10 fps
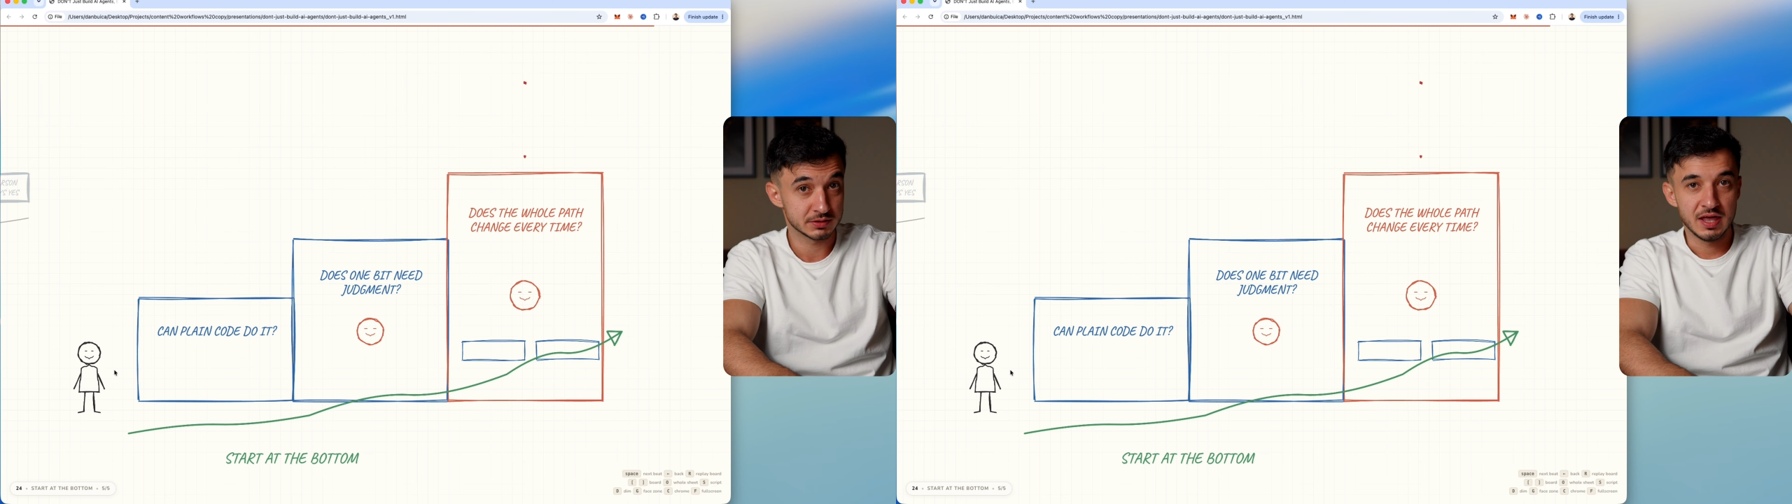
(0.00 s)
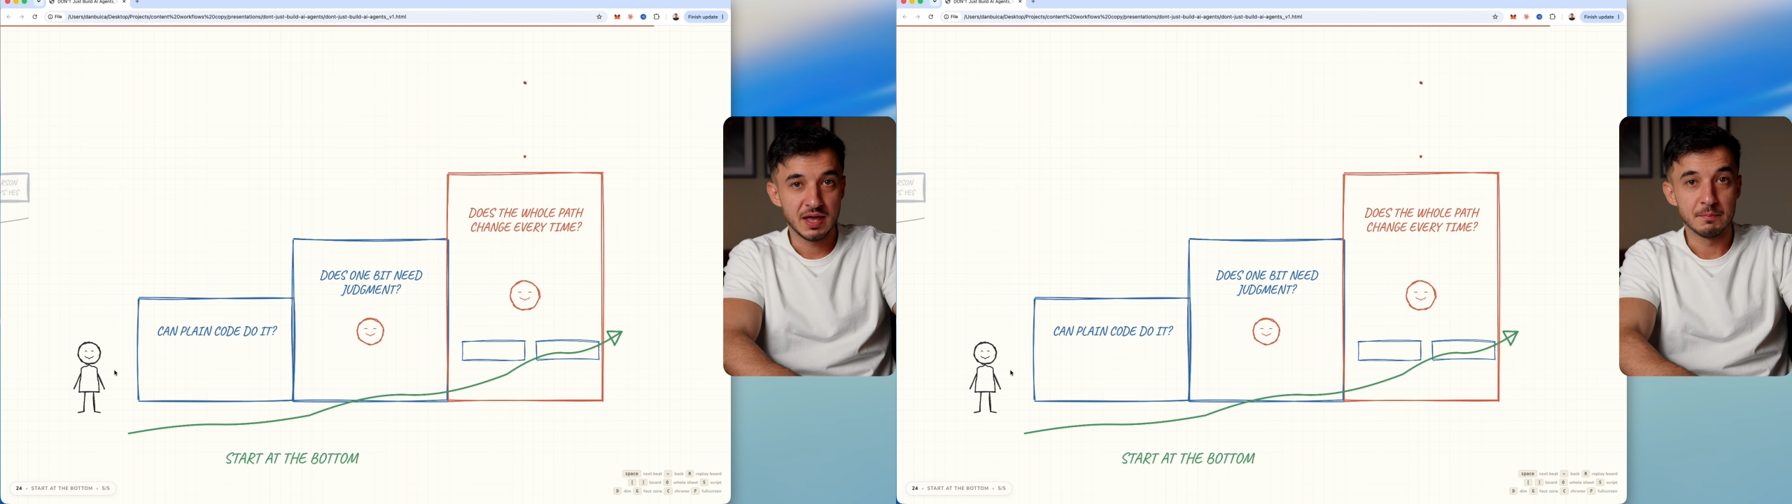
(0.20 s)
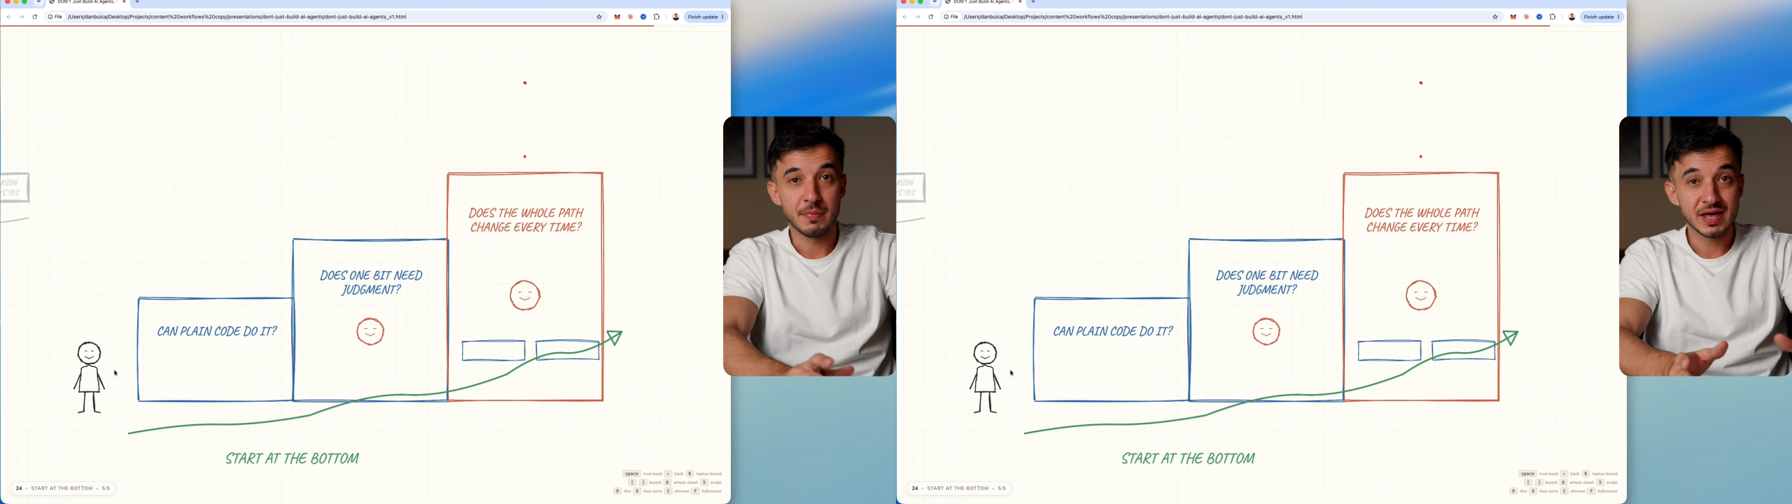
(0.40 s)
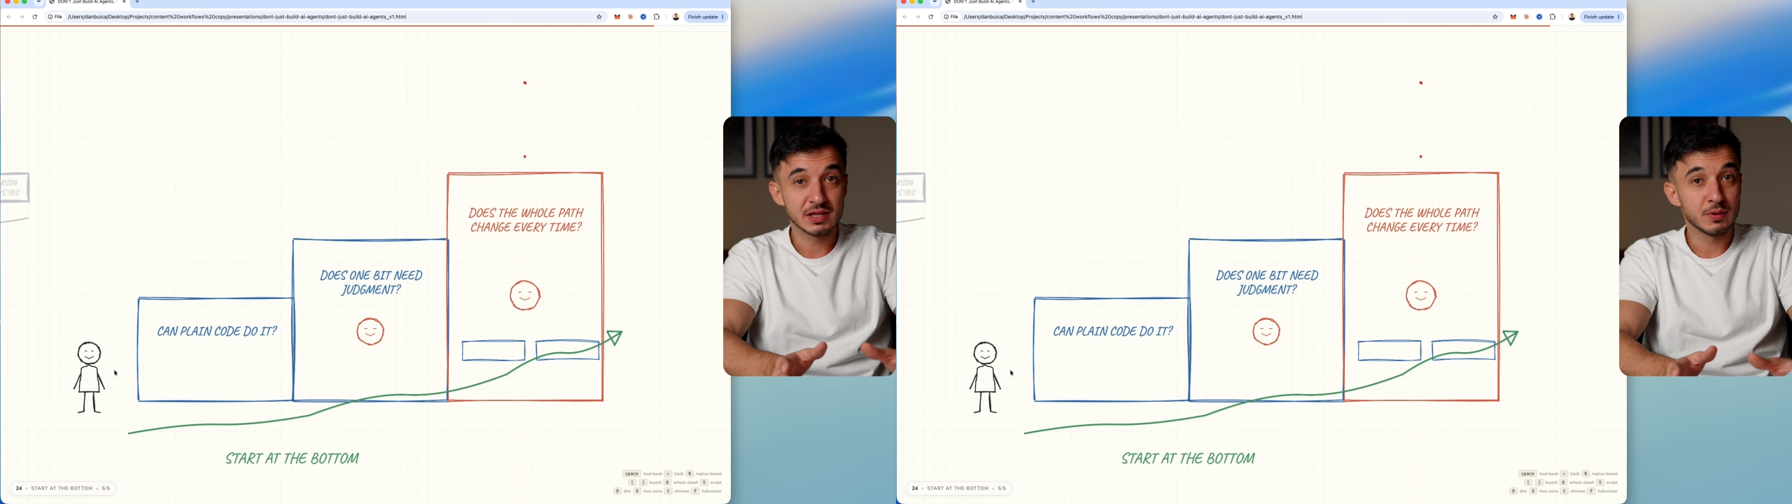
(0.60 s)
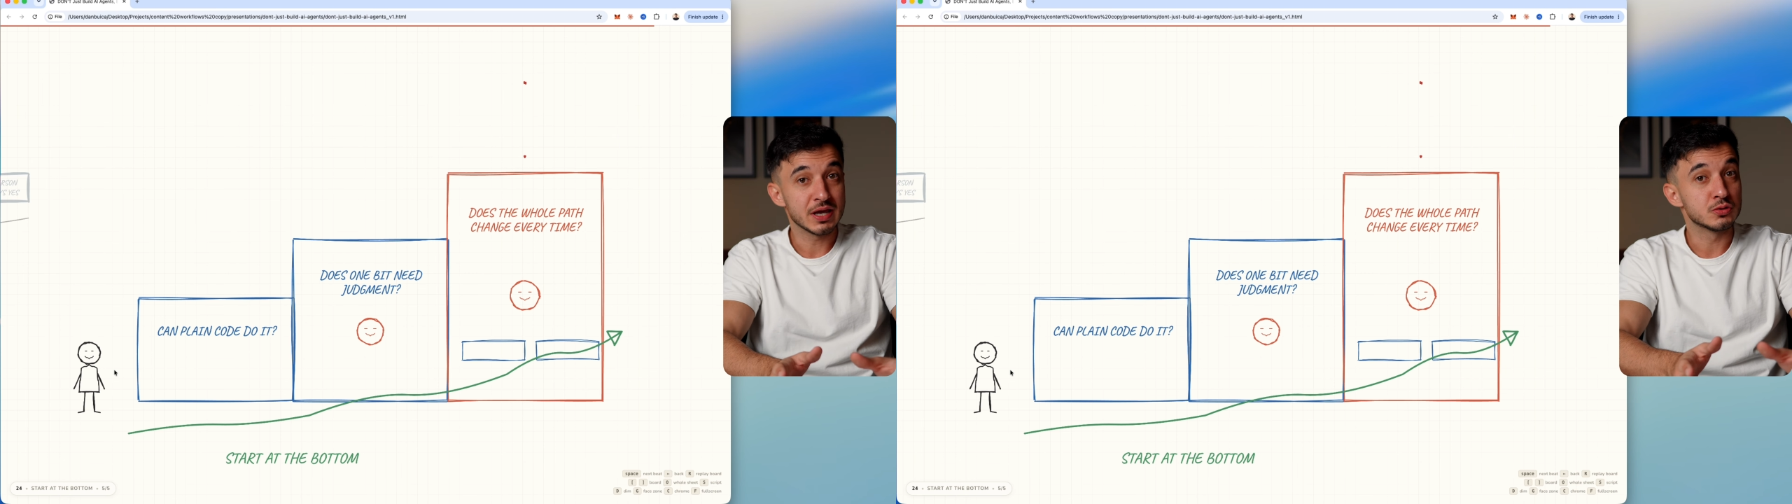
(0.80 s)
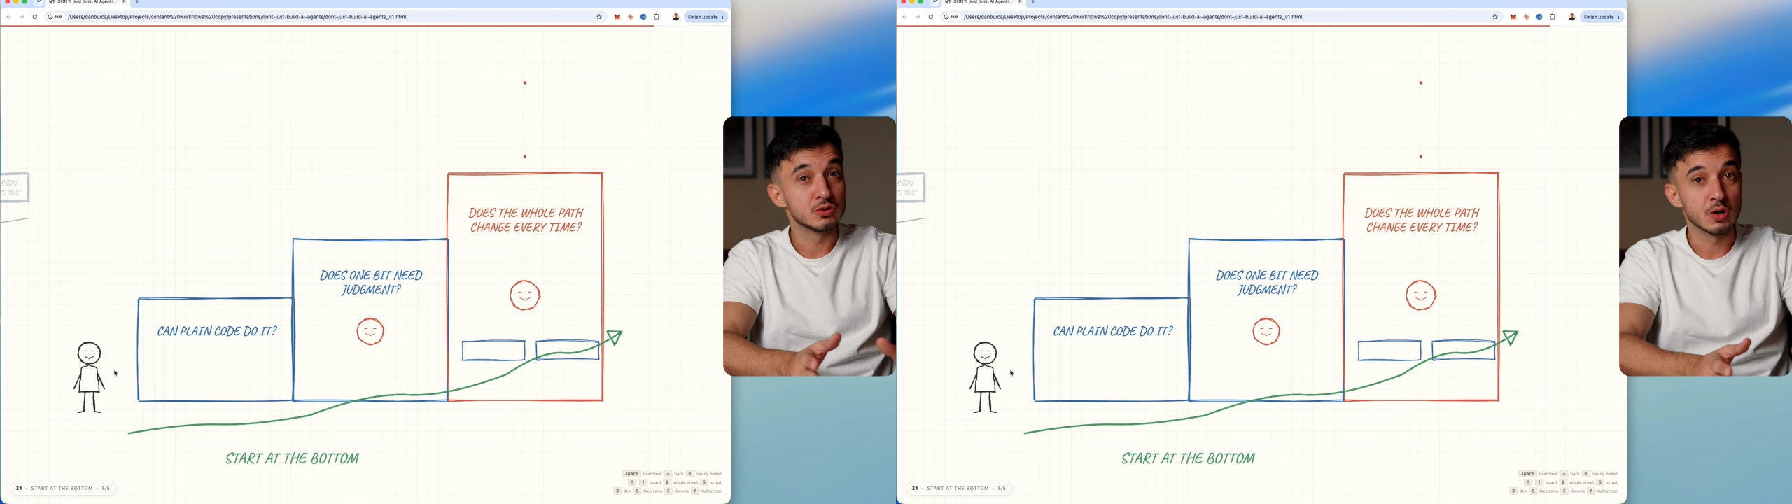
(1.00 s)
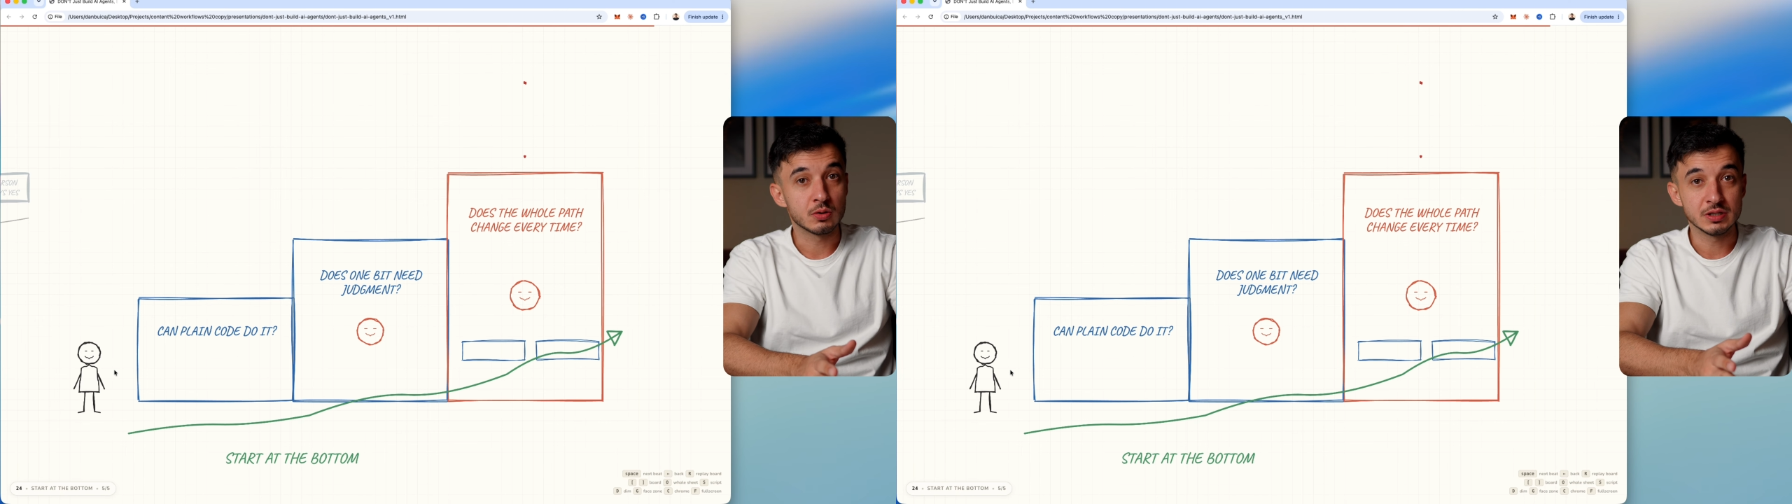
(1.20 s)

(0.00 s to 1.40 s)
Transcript: And by the way, you don't